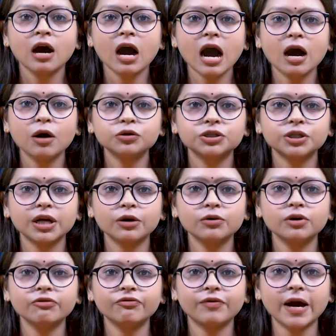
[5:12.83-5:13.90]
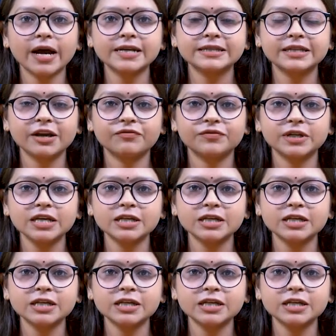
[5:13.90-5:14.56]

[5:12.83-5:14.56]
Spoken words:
out regular fire safety